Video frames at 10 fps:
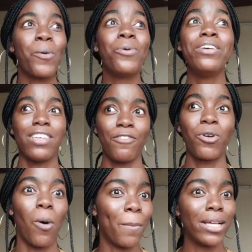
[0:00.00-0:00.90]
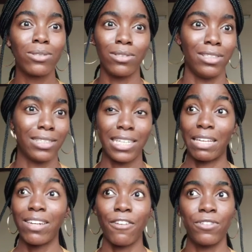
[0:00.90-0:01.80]
wool is heavy compared to this.
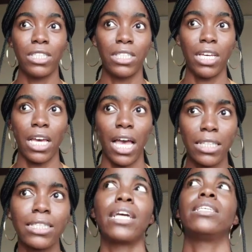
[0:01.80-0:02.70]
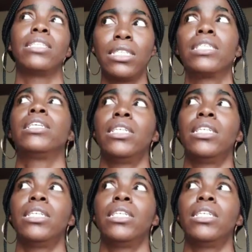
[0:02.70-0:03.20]
Guys, when I finish this hair, I have to like this.